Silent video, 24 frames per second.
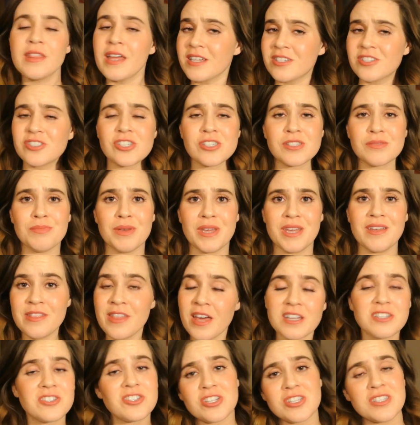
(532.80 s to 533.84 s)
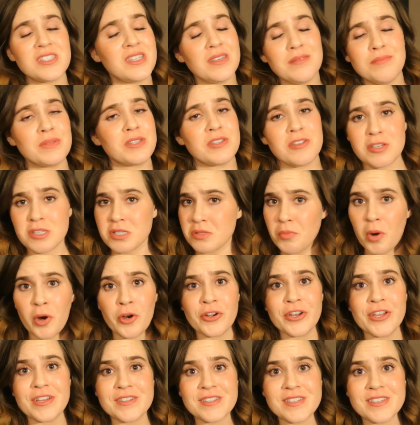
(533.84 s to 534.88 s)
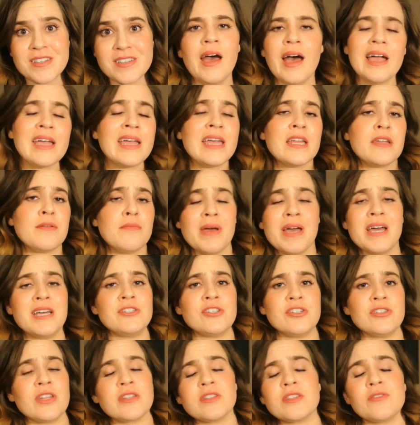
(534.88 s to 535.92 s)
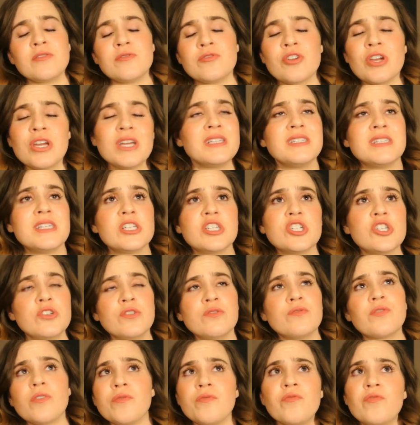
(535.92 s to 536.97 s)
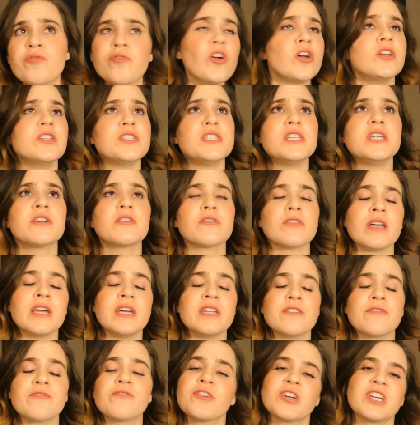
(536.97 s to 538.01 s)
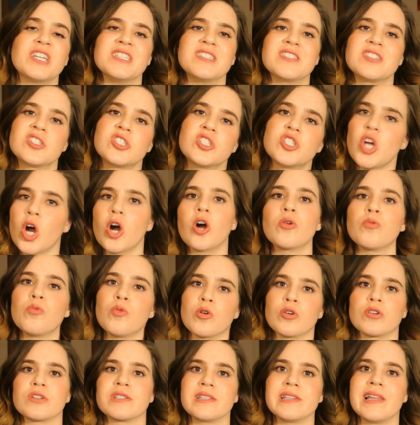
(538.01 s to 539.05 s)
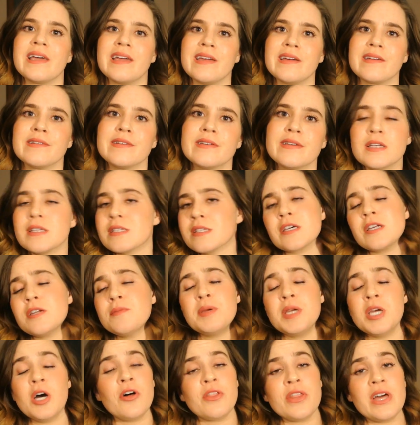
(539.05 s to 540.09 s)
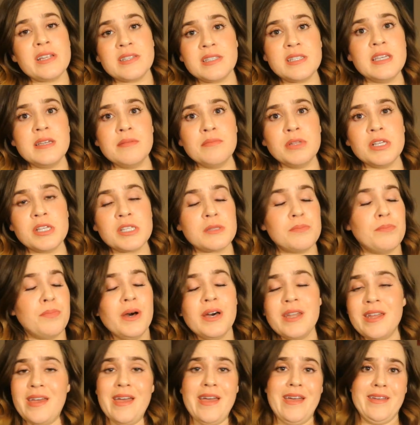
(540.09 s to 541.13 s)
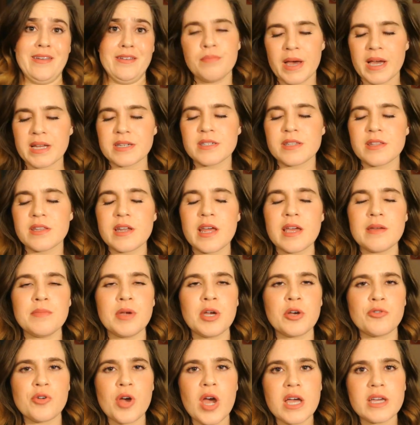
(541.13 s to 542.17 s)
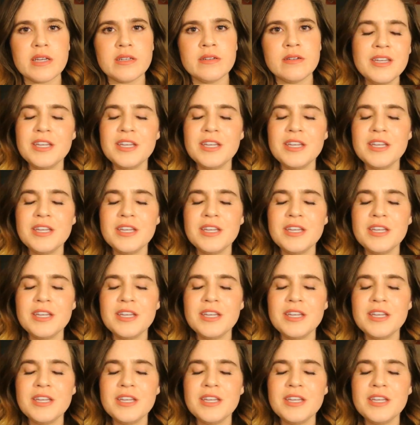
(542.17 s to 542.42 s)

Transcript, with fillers: That's just me. That just seems the smartest. I can't imagine that the transition from Frontierland to freaking Star Wars land is gonna be all that seamless, but hey, back to the nightmare ride.